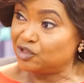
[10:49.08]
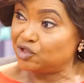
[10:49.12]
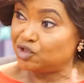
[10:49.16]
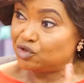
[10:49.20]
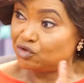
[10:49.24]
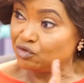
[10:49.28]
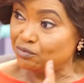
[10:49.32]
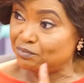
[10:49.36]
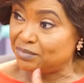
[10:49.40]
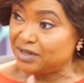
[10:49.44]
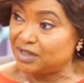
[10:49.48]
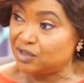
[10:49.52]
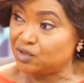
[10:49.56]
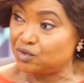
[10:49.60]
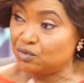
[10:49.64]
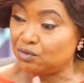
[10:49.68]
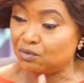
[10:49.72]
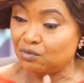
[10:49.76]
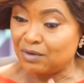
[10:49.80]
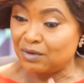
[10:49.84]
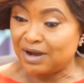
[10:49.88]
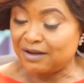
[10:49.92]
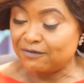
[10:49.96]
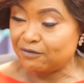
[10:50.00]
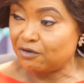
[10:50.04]
should be to a
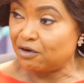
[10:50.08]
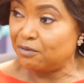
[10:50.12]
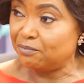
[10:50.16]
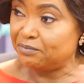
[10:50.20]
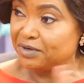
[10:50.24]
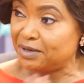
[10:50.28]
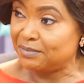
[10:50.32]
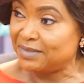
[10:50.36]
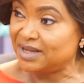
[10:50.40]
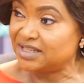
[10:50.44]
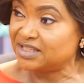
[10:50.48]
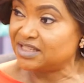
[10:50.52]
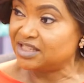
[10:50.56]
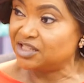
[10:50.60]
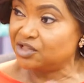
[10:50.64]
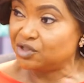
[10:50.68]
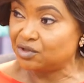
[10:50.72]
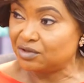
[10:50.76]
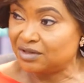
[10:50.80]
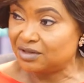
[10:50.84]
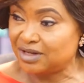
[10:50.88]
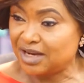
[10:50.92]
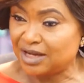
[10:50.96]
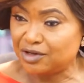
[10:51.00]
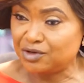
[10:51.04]
wife, complement each
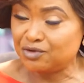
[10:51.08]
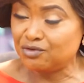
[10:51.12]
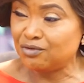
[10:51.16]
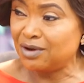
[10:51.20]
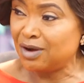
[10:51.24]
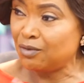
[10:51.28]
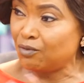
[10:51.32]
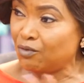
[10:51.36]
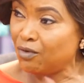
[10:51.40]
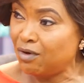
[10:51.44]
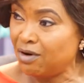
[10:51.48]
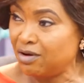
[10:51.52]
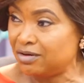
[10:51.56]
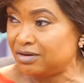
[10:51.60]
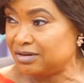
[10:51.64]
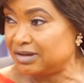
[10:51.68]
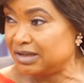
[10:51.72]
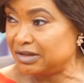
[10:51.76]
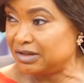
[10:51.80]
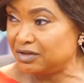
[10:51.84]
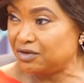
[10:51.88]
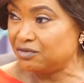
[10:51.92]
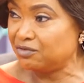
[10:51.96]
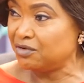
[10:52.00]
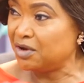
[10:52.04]
other. You are one.
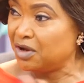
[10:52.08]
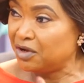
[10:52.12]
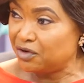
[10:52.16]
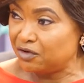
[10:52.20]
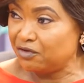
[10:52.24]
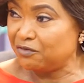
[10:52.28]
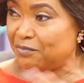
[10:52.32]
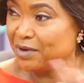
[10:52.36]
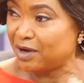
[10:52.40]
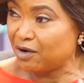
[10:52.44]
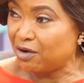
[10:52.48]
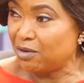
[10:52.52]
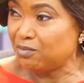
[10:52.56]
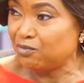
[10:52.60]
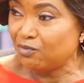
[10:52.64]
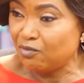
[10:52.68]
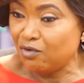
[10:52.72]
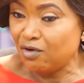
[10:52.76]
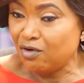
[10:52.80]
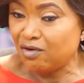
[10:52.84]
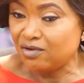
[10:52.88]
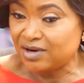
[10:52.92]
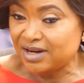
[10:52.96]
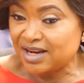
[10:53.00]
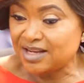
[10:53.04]
You've become
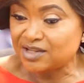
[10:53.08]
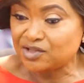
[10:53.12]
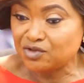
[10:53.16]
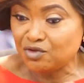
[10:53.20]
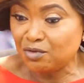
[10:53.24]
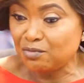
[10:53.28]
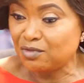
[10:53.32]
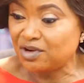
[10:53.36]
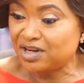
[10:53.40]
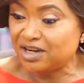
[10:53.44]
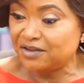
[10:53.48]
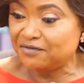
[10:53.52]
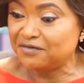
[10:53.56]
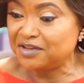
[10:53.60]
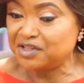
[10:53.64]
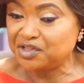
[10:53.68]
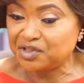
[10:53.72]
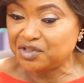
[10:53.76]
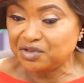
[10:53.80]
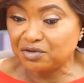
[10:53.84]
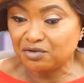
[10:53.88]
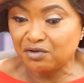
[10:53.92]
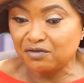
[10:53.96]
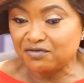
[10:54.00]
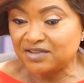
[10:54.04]
one. There's no more
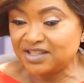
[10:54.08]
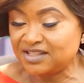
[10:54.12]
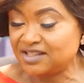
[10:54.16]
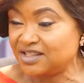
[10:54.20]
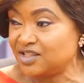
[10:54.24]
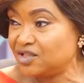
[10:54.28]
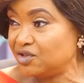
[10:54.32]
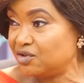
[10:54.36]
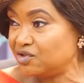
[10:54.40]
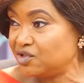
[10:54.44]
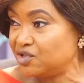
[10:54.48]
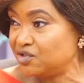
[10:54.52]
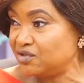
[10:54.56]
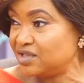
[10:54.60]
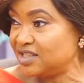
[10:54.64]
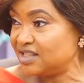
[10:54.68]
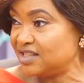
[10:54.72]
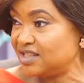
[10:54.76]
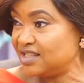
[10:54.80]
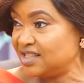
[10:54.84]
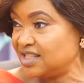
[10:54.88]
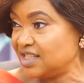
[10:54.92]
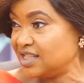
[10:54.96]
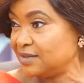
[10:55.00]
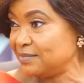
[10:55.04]
division of this is your duty,
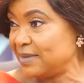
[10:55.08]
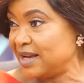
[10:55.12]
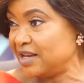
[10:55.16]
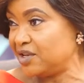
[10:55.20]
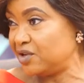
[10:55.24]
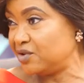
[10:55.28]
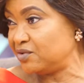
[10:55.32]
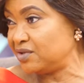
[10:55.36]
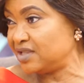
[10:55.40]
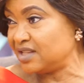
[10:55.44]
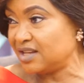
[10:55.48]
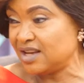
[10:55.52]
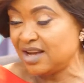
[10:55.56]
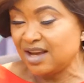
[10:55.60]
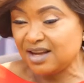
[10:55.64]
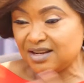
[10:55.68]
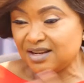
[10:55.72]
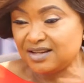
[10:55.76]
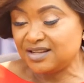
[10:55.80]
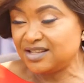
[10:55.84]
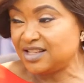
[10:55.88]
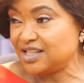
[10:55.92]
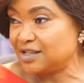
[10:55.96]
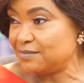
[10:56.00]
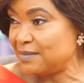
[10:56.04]
this is my duty,
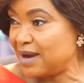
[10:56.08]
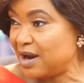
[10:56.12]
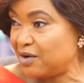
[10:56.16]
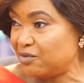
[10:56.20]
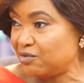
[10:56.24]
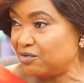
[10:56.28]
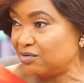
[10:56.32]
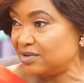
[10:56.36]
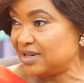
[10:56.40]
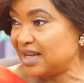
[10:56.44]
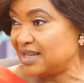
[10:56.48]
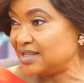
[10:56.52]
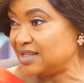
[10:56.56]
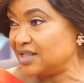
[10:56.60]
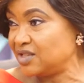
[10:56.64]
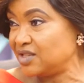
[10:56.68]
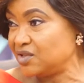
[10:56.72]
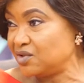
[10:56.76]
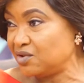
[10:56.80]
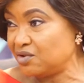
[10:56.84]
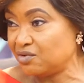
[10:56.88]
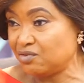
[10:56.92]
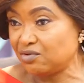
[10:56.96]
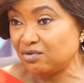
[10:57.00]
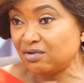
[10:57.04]
this is my role, that is
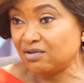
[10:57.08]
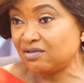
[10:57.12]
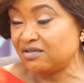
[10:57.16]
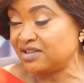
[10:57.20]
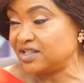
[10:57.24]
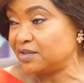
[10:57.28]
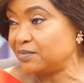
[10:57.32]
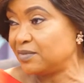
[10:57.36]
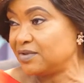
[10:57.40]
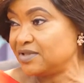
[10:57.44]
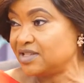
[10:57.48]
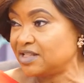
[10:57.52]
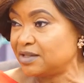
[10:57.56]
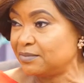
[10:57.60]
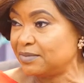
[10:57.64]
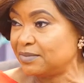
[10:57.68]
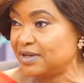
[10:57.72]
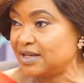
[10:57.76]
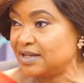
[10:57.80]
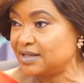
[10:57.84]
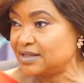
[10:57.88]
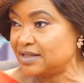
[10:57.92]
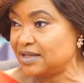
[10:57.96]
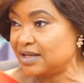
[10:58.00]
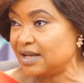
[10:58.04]
your role or
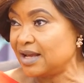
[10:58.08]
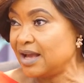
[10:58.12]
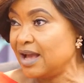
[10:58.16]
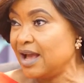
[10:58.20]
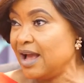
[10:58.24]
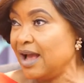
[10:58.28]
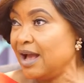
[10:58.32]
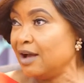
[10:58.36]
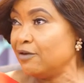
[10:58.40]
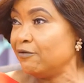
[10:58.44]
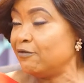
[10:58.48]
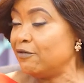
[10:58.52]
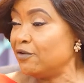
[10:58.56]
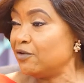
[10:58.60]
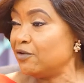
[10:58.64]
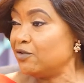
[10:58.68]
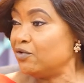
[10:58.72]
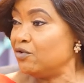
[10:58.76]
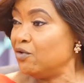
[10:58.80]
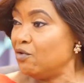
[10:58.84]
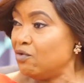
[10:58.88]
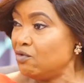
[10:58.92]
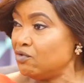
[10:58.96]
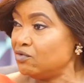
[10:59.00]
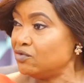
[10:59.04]
responsibility. For
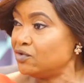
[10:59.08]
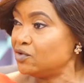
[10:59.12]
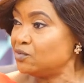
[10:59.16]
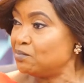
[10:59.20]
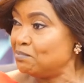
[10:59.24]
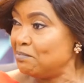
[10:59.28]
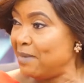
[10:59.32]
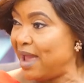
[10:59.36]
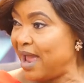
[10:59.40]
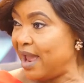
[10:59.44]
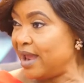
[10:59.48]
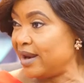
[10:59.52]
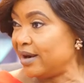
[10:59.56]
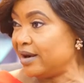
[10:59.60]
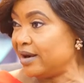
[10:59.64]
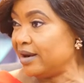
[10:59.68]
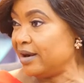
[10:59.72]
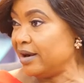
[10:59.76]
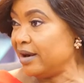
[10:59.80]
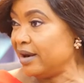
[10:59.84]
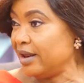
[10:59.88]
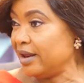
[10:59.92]
those men